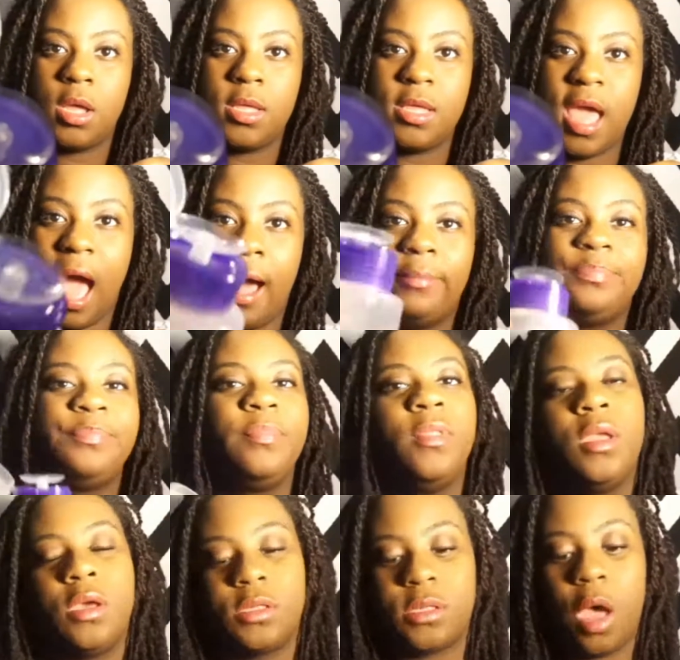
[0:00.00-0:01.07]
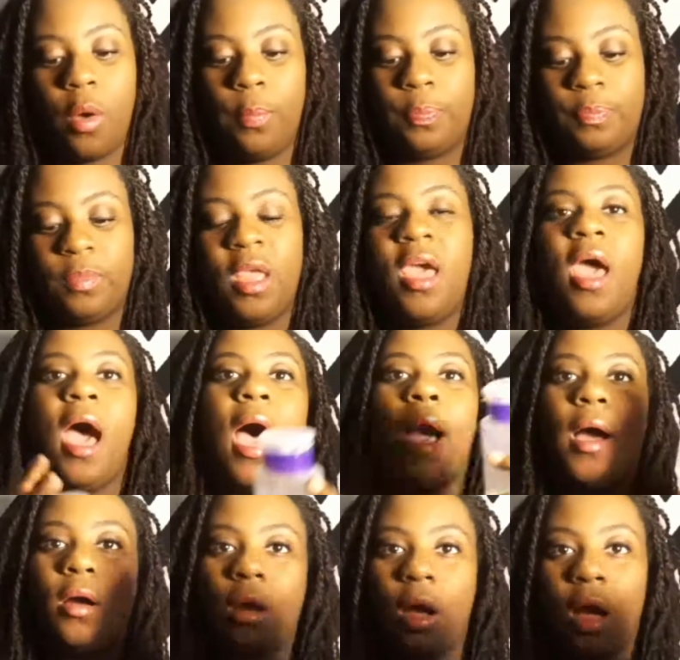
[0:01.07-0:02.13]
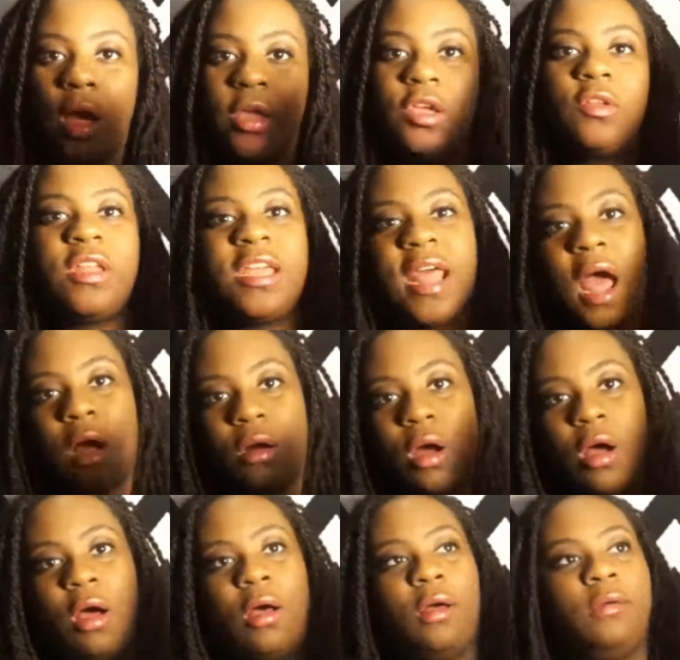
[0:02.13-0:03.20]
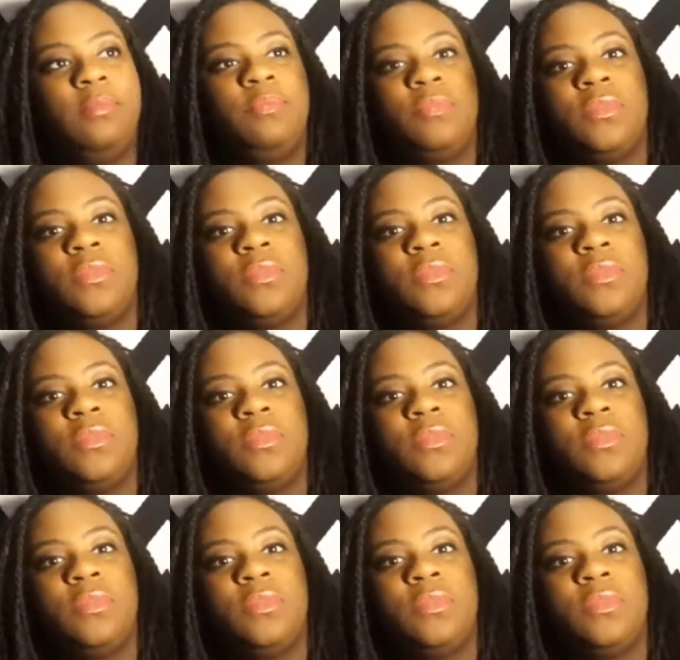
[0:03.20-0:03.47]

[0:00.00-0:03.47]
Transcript: Yeah. So alcohol, you need alcohol